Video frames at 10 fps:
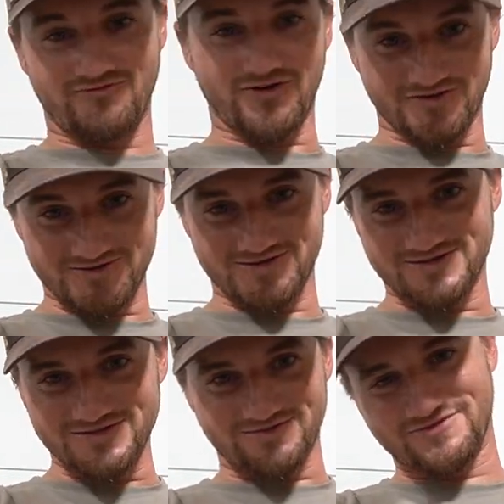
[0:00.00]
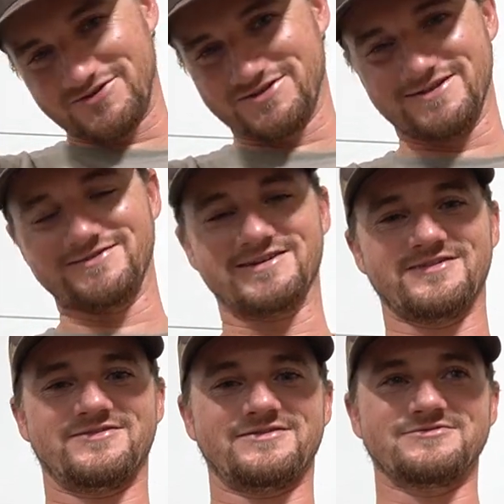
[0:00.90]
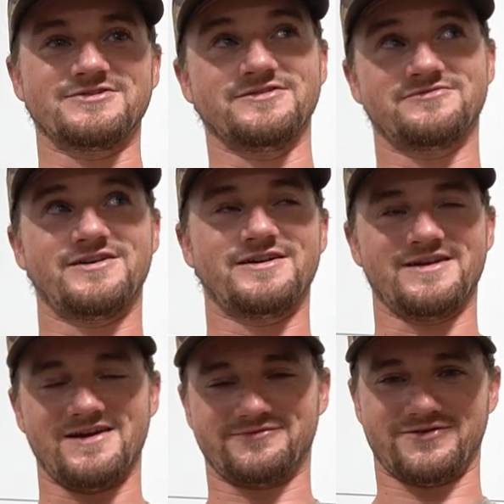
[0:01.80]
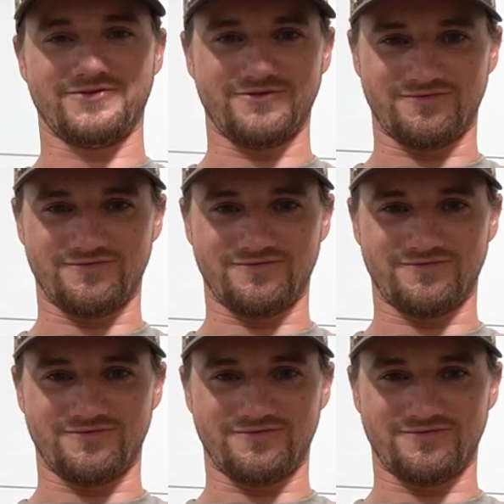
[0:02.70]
this is the first evening. If it was a Friday afternoon,